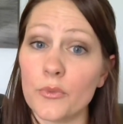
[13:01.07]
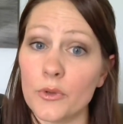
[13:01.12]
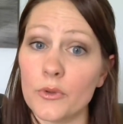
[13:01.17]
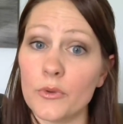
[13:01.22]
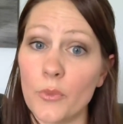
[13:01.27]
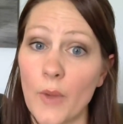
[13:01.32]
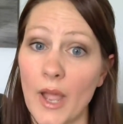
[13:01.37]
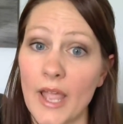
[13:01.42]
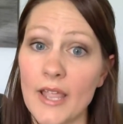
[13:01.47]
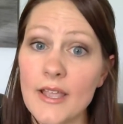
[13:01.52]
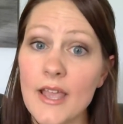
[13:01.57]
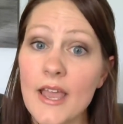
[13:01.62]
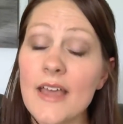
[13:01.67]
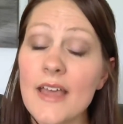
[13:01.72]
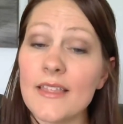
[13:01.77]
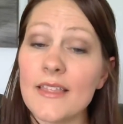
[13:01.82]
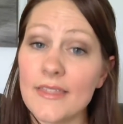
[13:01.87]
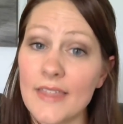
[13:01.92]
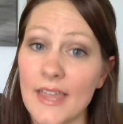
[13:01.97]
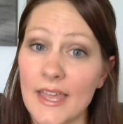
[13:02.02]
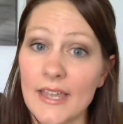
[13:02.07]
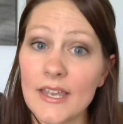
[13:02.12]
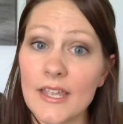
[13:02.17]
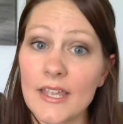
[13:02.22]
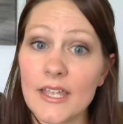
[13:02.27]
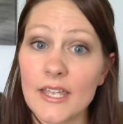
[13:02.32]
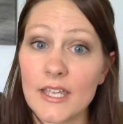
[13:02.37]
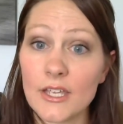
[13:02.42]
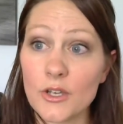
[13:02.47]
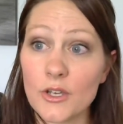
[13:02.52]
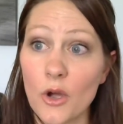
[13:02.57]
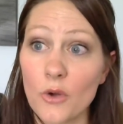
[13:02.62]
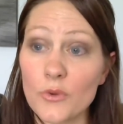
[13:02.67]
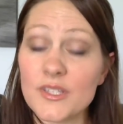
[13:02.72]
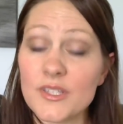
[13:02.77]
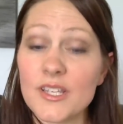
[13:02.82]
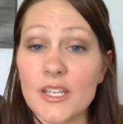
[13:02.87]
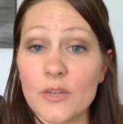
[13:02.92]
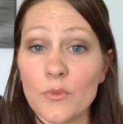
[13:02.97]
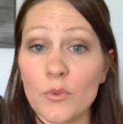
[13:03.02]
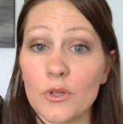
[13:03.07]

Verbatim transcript: rude way, then he knows he